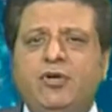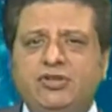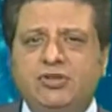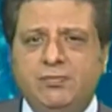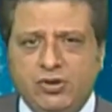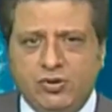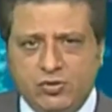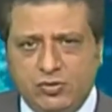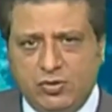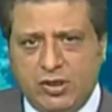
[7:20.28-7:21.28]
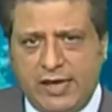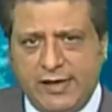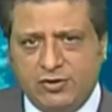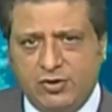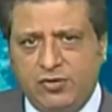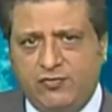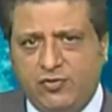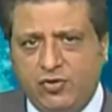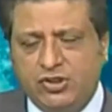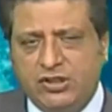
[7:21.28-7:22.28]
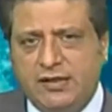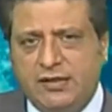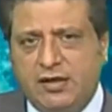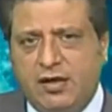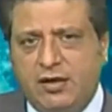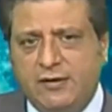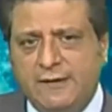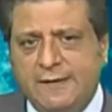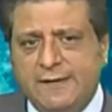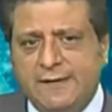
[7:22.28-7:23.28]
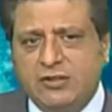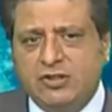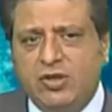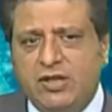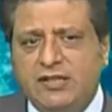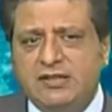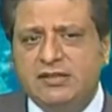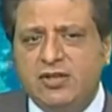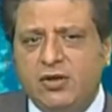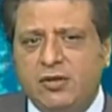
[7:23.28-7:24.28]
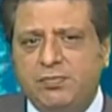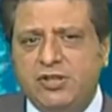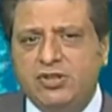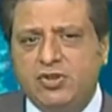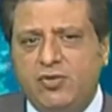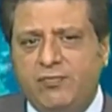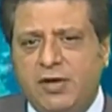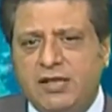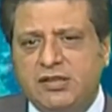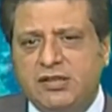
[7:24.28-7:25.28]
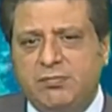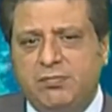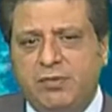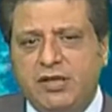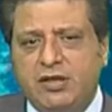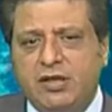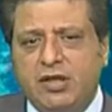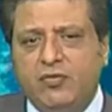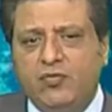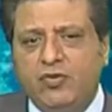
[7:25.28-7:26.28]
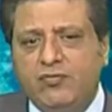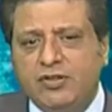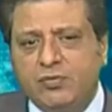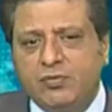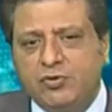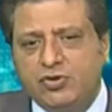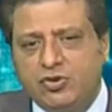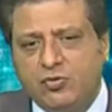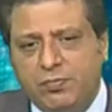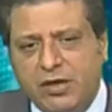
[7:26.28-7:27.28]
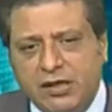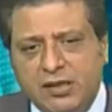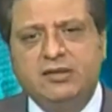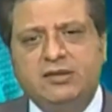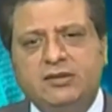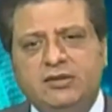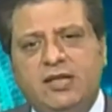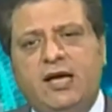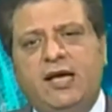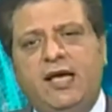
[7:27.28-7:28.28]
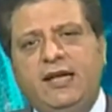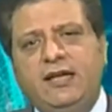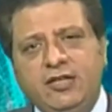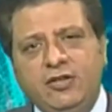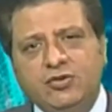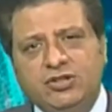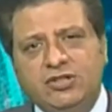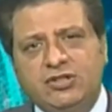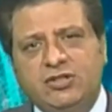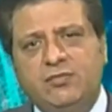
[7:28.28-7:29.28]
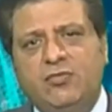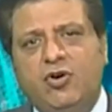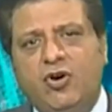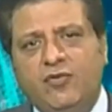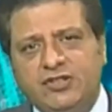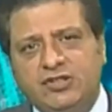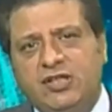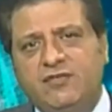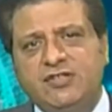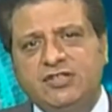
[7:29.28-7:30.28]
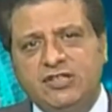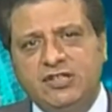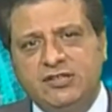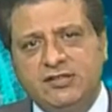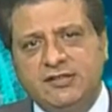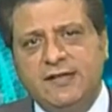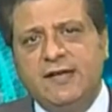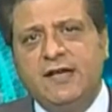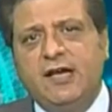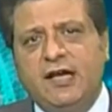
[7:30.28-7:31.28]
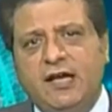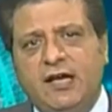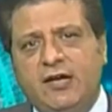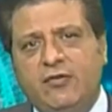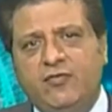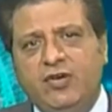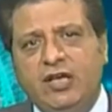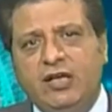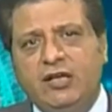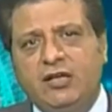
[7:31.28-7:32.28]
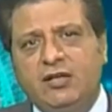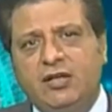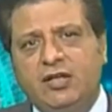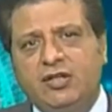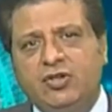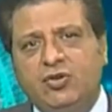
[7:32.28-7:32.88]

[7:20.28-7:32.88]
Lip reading: impossible to actually forge that card. So it is not a piece of plastic, but we were supposed to build an ecosystem of the services where